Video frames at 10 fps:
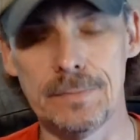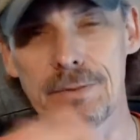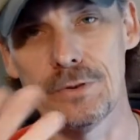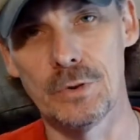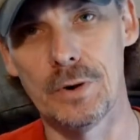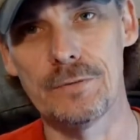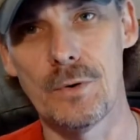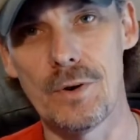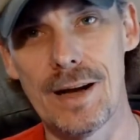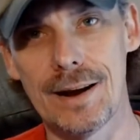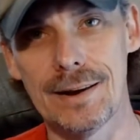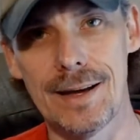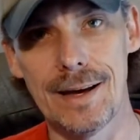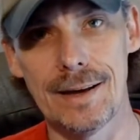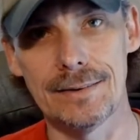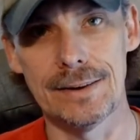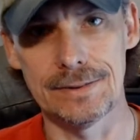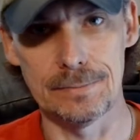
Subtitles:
but for $24.99 is